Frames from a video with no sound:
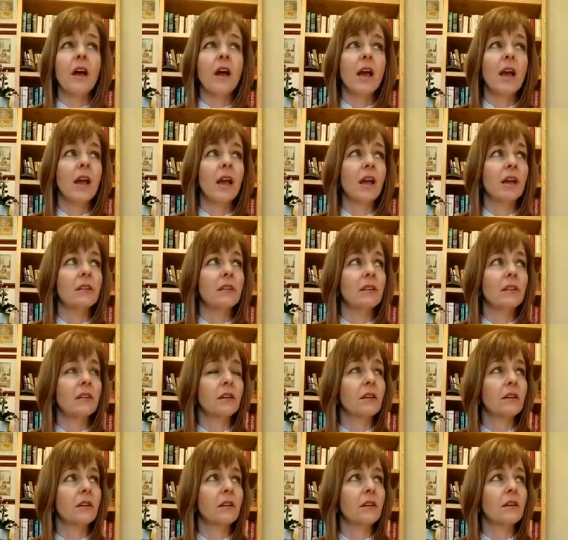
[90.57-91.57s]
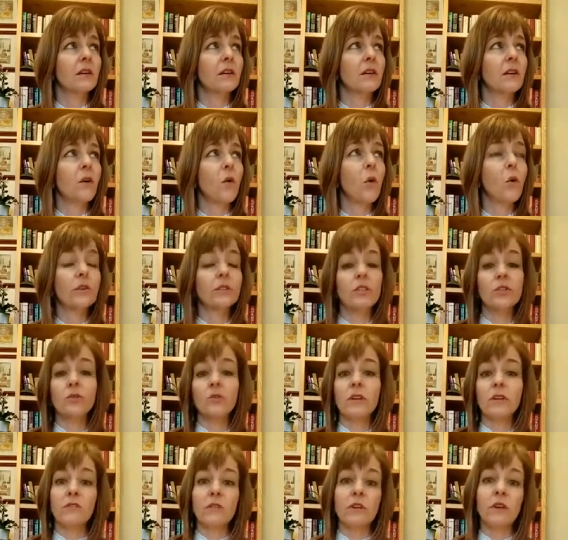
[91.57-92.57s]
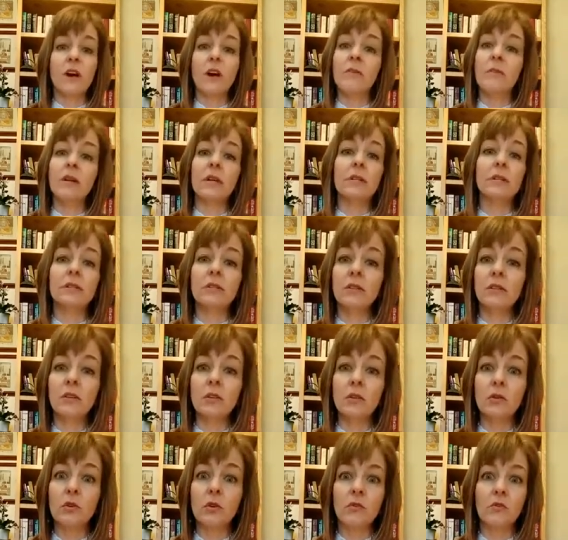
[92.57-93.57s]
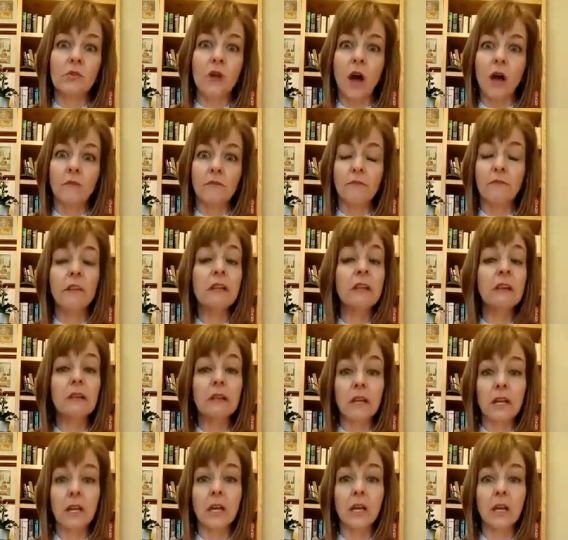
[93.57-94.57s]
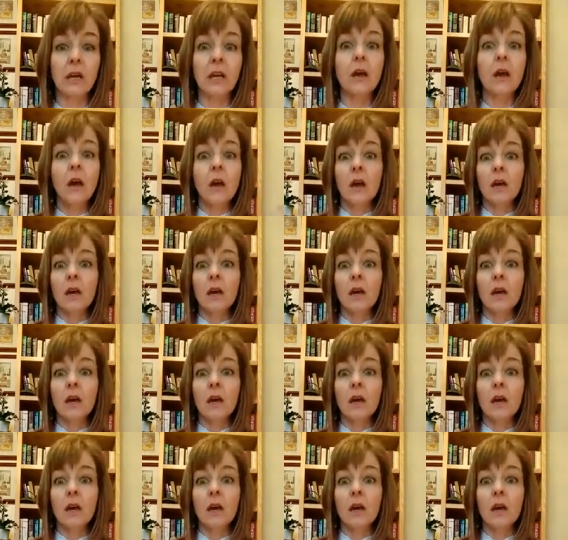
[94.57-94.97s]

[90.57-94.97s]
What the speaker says: Or did you even come into the new year not feeling